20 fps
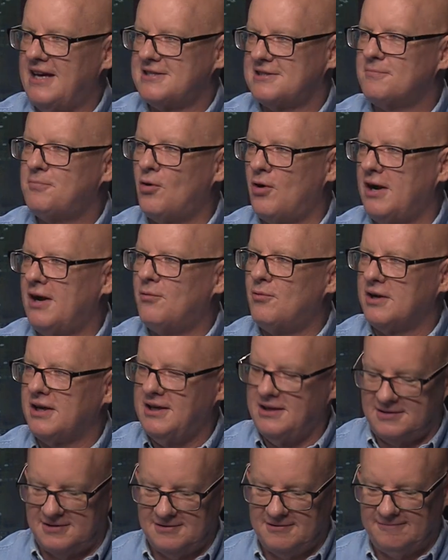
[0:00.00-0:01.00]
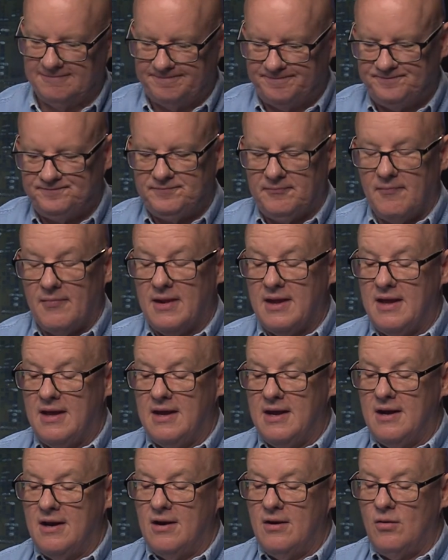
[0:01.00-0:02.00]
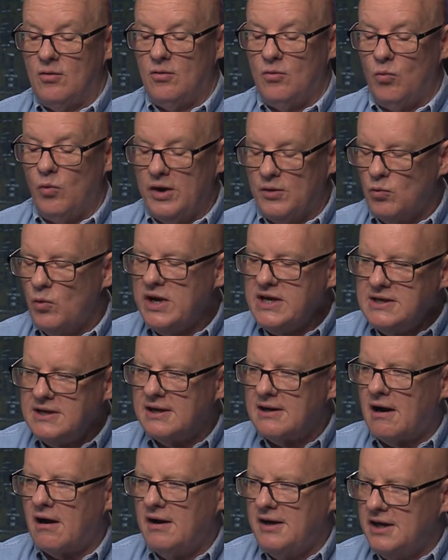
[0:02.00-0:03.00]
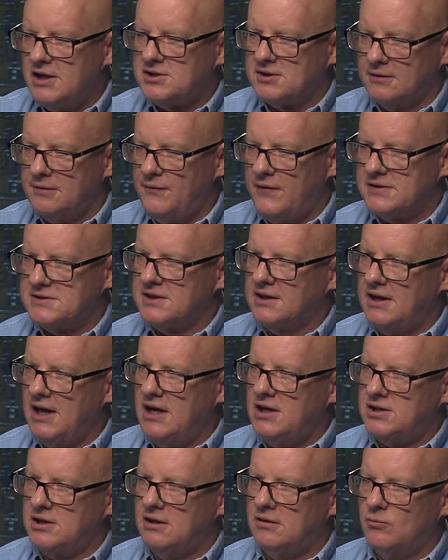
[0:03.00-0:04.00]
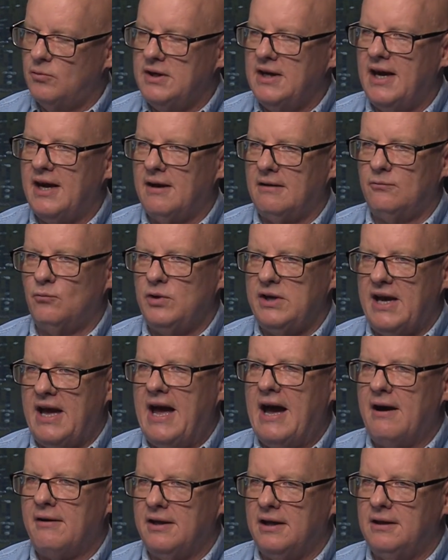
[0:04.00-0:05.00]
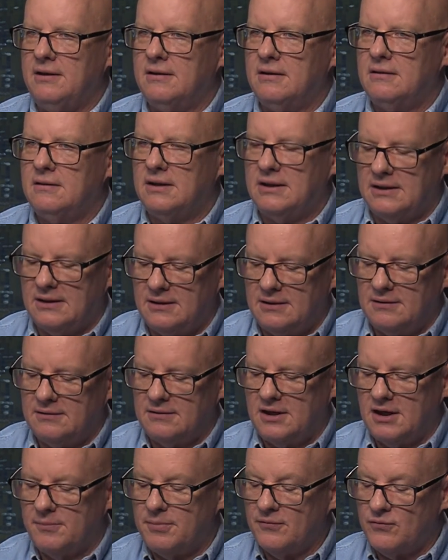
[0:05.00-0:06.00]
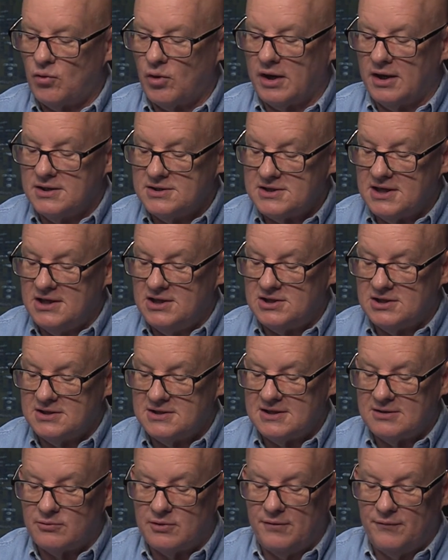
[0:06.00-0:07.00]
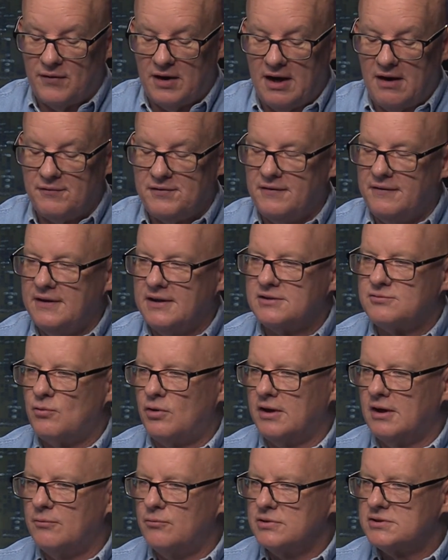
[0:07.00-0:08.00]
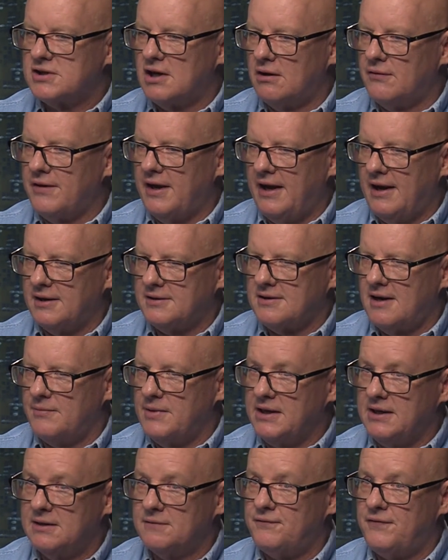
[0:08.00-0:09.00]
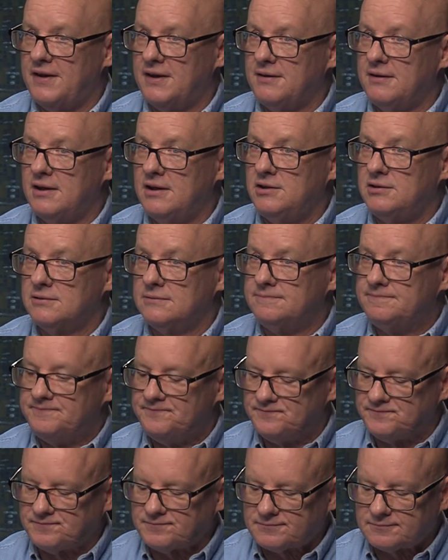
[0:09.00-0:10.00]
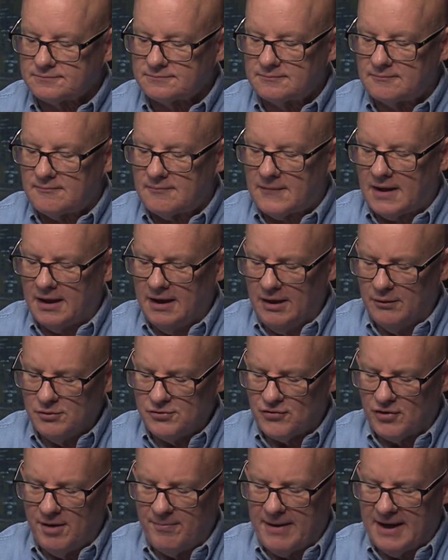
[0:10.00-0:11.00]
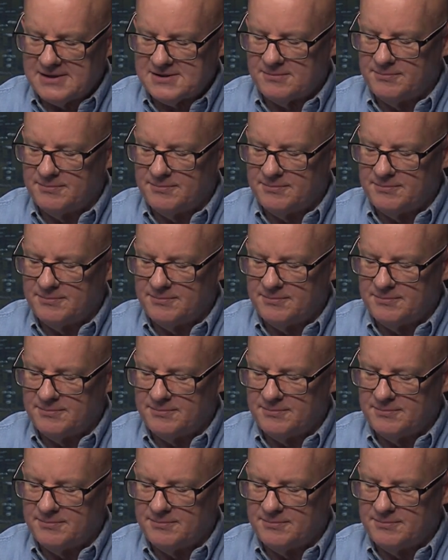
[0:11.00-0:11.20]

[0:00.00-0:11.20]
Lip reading: the point I want to get to. When we did our initial investigation, and we outed a couple of organizations that were involved in this. One of them was called the Anatomic Gift Foundation, and it was run by some